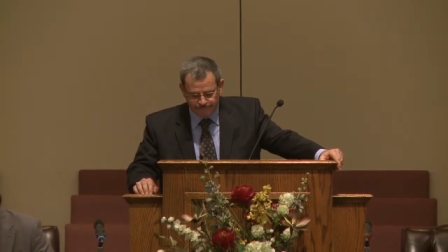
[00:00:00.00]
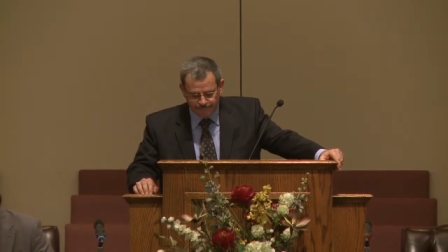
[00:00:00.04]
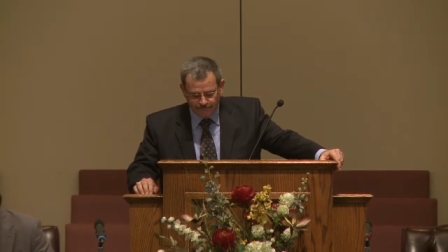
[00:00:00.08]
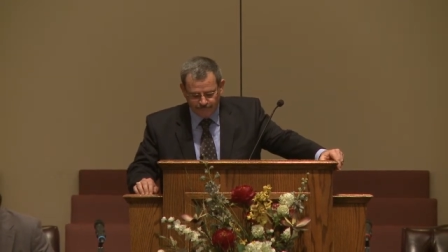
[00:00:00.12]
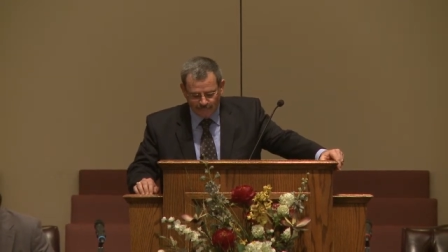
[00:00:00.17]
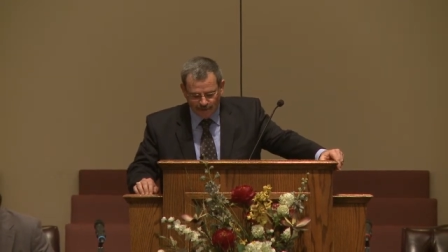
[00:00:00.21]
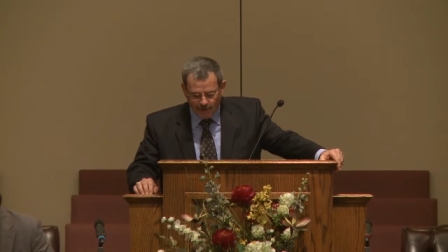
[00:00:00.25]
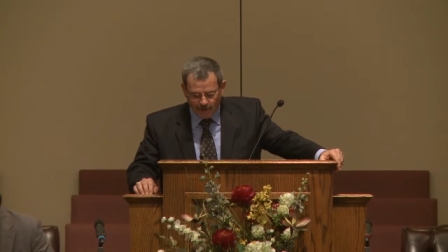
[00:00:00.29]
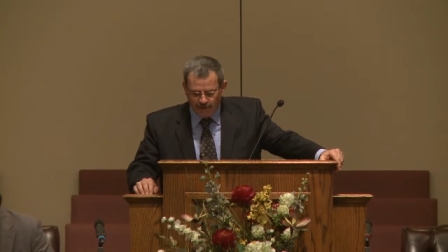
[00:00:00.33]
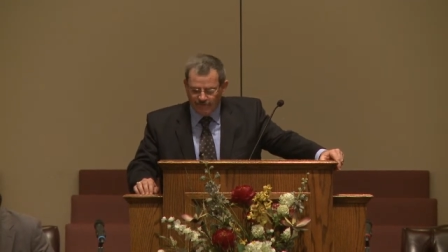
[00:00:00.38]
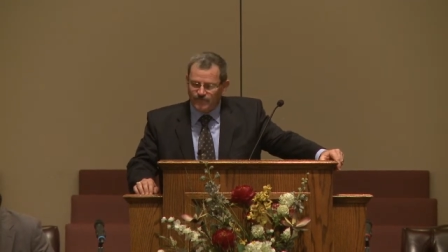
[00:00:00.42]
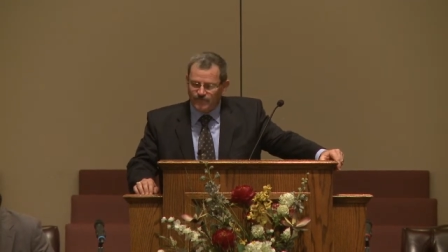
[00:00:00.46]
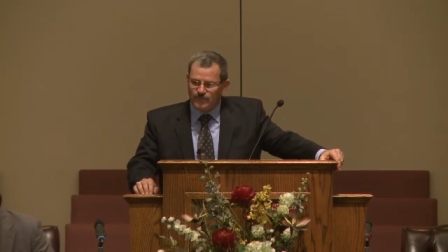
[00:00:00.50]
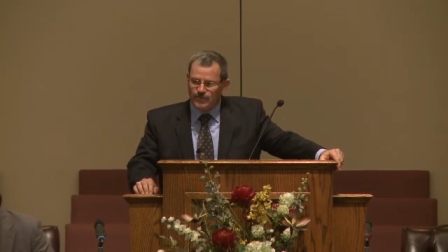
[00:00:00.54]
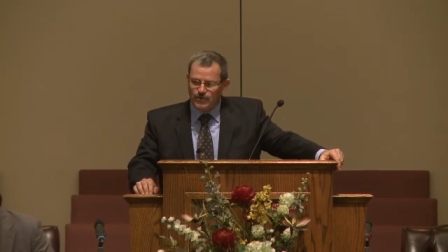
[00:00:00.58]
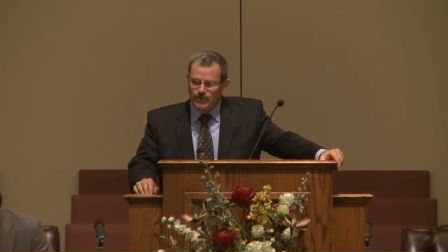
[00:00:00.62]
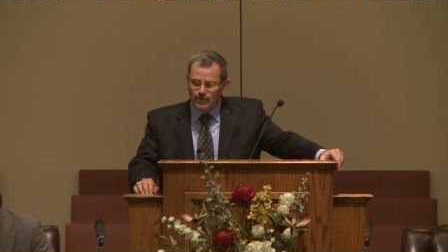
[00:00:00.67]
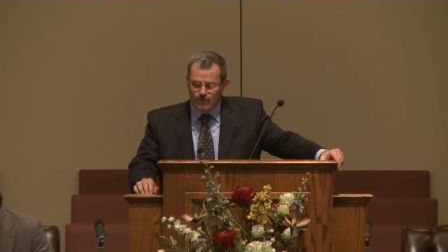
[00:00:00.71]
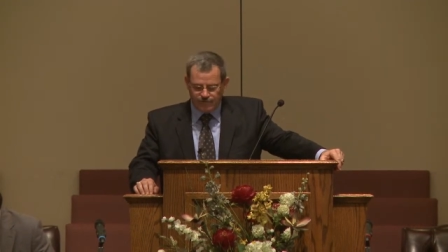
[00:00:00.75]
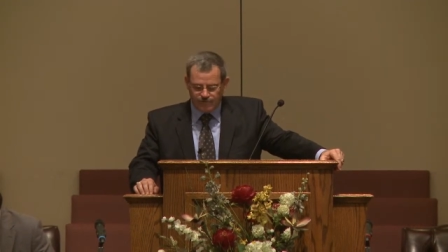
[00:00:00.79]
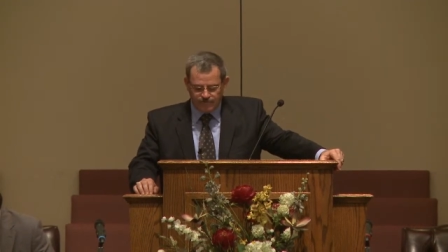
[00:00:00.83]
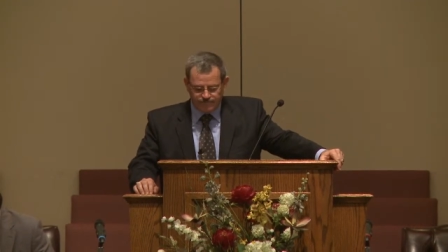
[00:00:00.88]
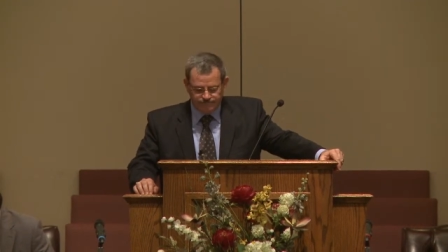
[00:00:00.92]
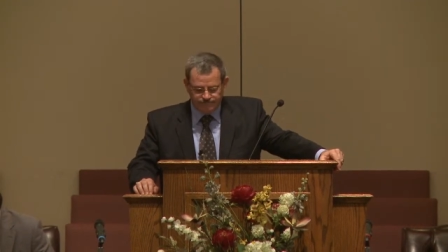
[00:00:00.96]
are
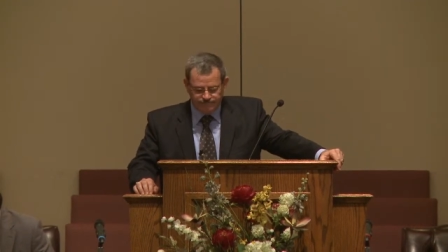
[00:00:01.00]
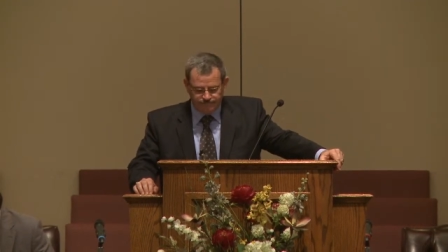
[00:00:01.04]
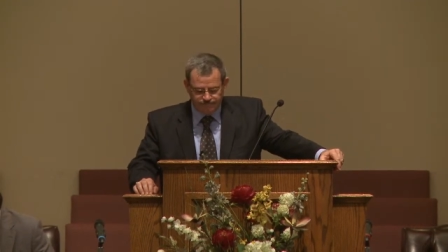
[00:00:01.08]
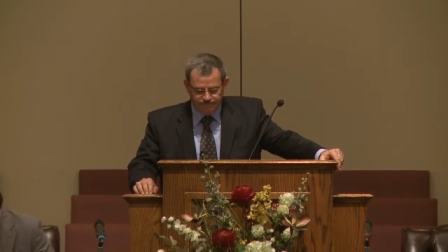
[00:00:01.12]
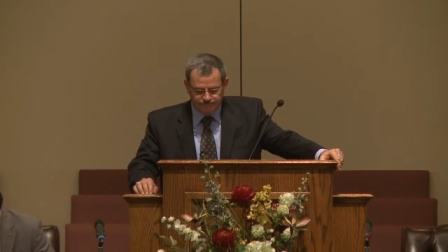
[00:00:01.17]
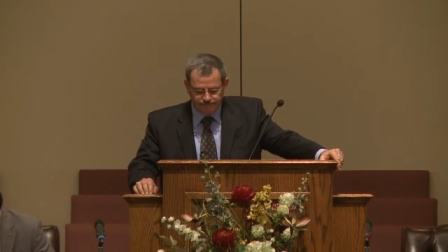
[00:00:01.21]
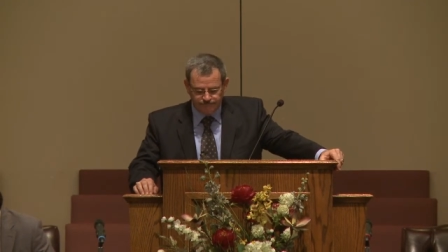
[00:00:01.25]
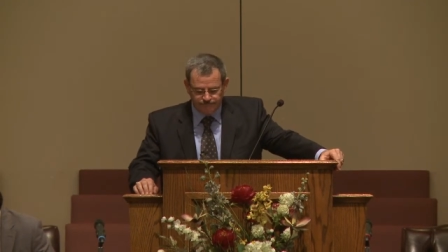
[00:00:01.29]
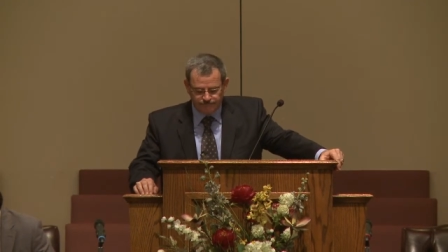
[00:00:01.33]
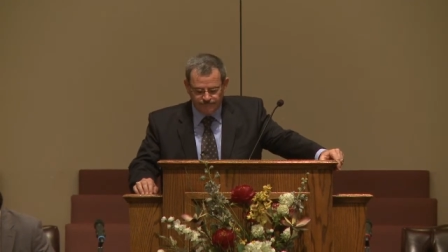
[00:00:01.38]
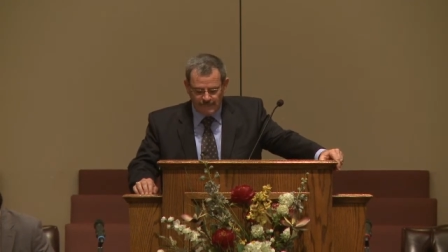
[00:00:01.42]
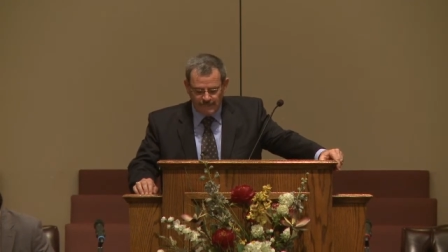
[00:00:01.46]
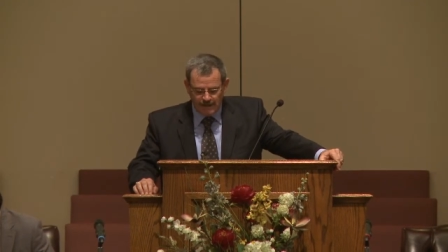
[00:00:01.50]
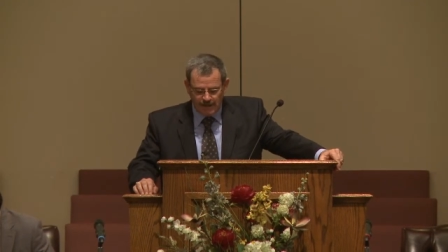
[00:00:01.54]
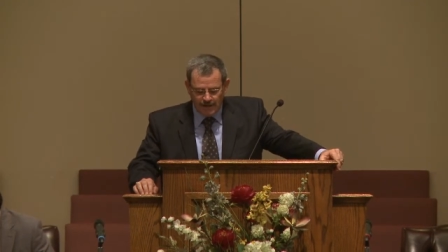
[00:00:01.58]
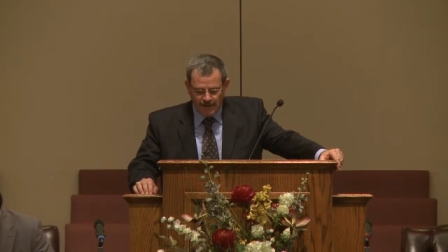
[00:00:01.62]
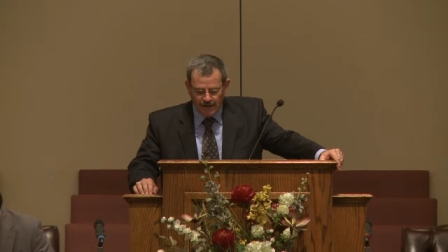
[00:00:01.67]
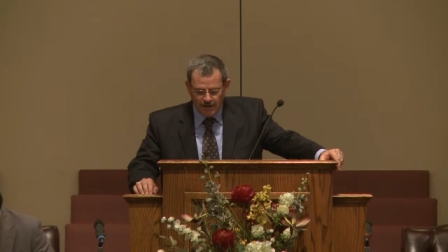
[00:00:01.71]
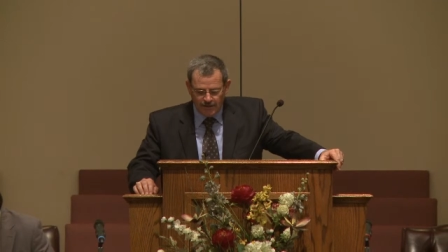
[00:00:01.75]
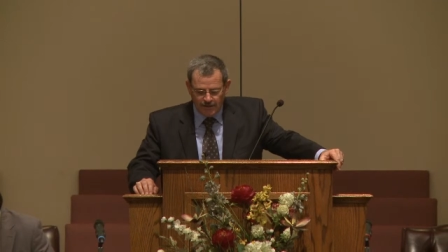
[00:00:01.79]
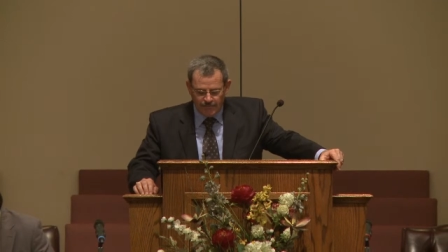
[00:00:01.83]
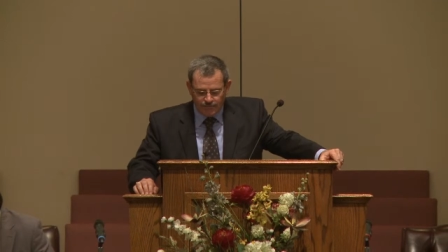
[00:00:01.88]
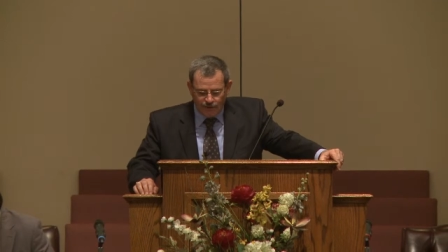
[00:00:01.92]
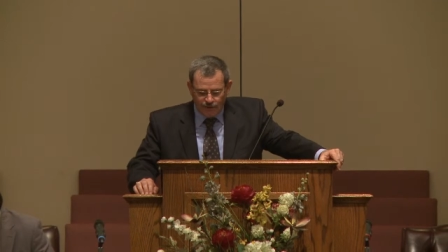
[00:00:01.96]
few.
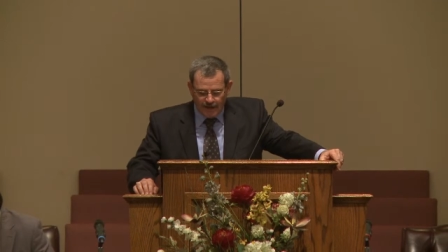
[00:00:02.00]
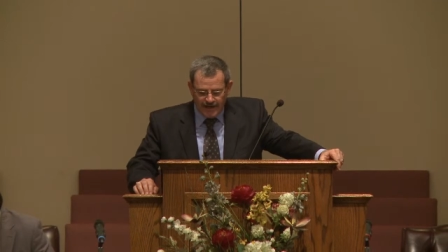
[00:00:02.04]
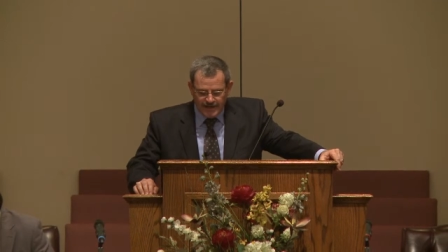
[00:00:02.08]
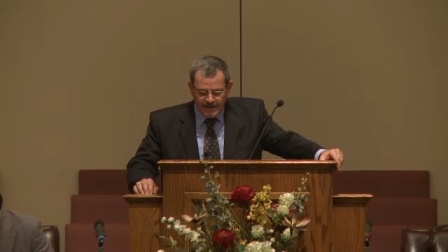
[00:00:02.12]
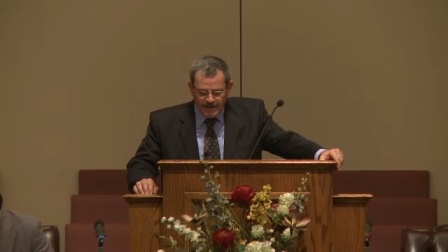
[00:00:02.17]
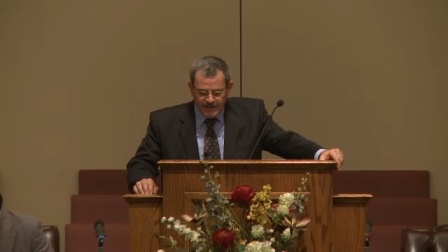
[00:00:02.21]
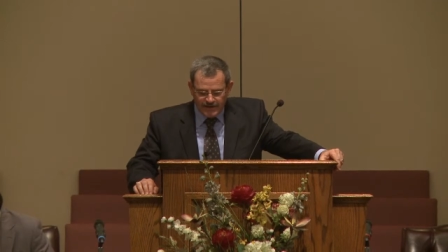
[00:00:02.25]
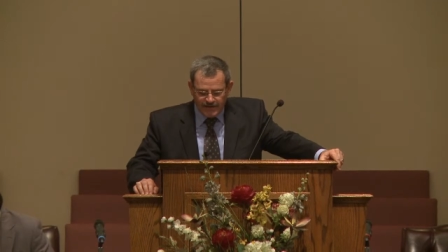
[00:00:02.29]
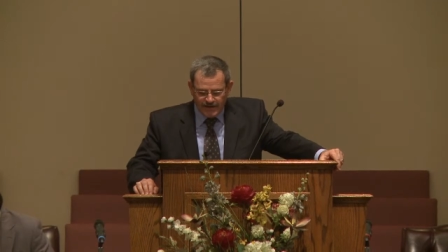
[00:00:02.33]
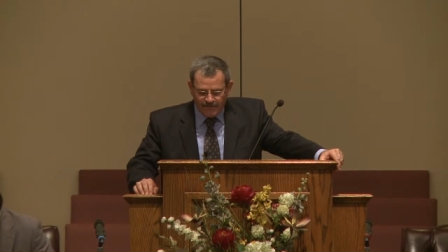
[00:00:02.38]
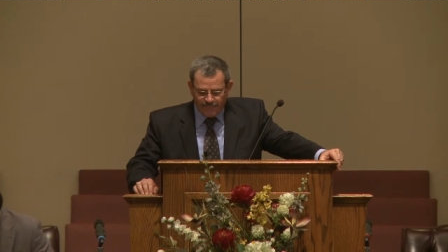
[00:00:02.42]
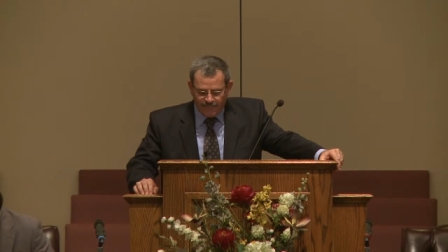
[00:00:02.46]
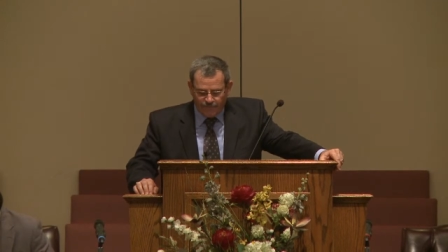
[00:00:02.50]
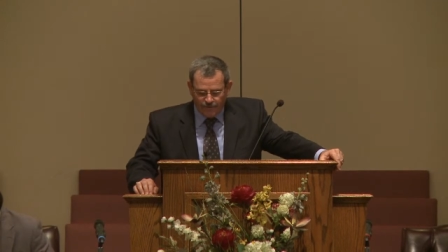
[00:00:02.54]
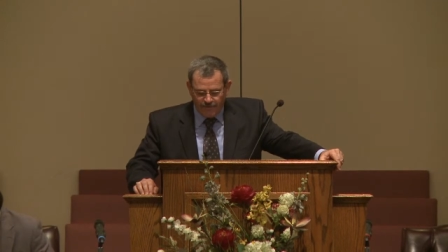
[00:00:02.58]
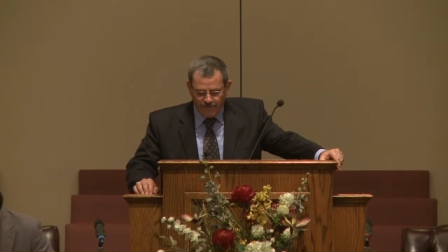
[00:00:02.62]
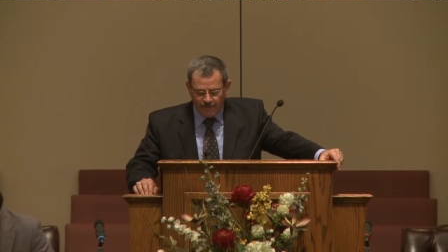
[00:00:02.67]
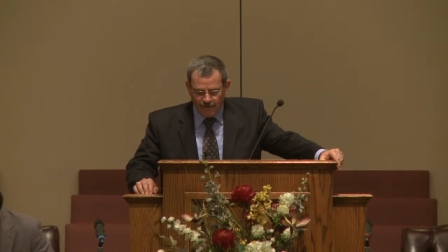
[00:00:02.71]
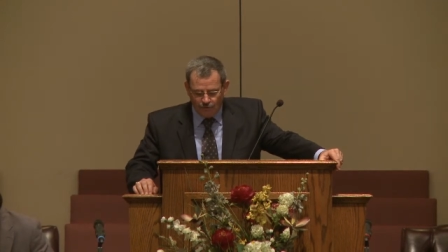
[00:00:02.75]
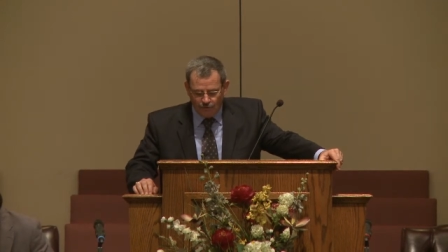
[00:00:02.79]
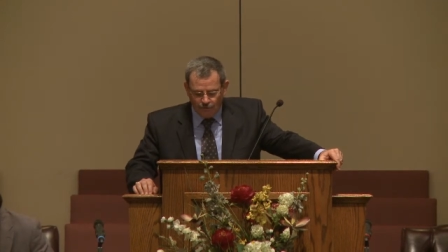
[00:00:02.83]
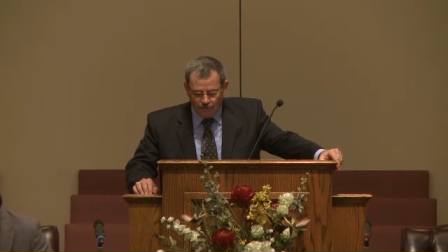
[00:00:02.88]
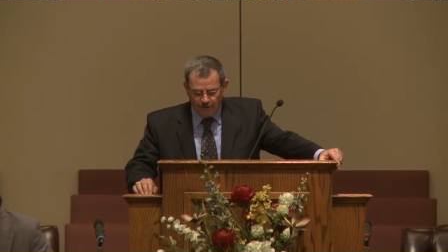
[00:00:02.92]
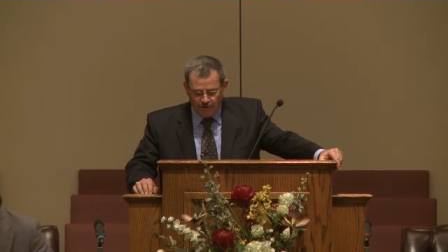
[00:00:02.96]
Pray ye therefore the
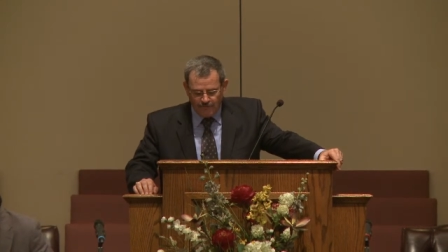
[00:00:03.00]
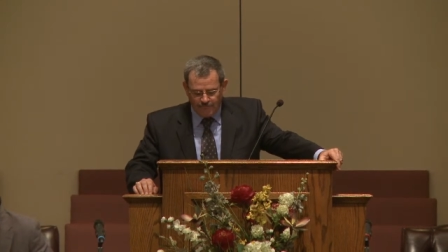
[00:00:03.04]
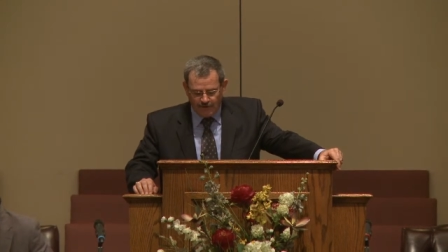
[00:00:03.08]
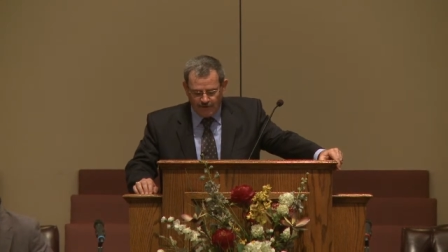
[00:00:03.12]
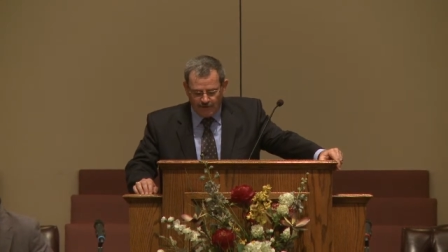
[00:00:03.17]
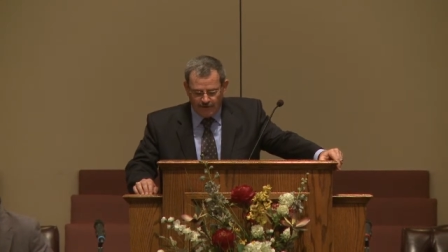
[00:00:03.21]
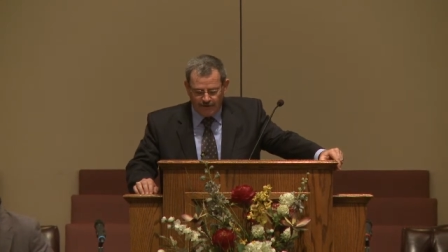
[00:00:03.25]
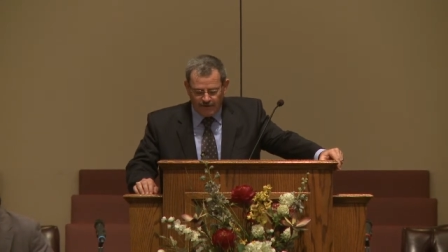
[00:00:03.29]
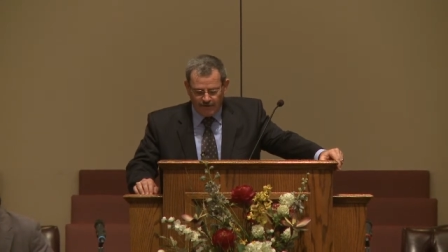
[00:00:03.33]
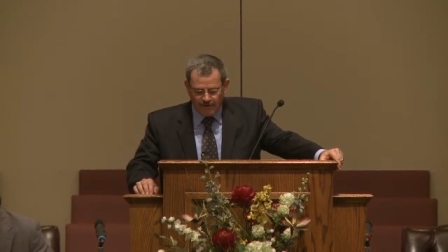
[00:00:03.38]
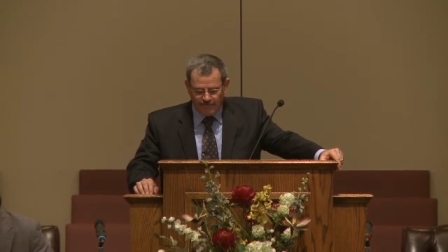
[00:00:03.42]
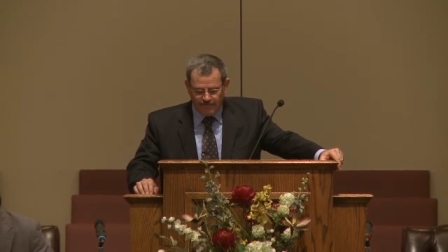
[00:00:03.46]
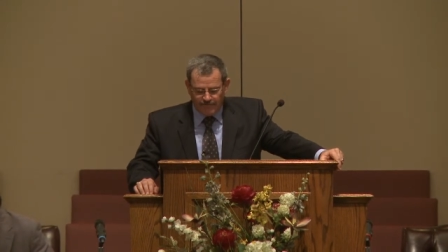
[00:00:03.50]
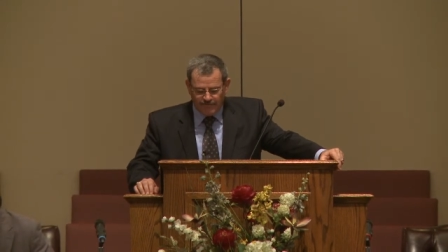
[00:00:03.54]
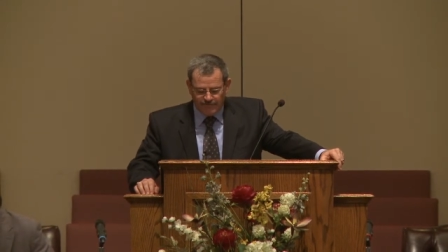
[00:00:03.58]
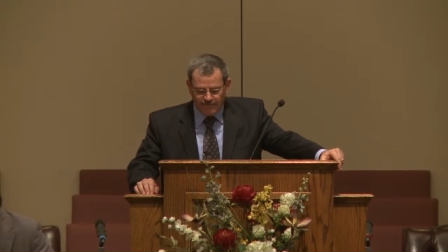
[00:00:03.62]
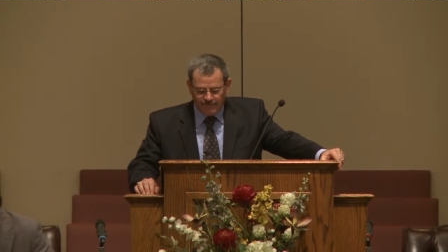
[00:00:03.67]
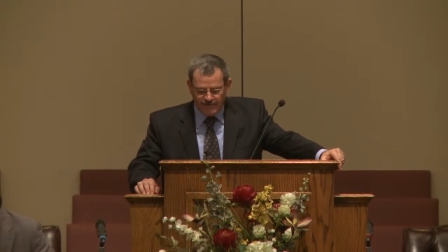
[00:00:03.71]
Lord of the harvest,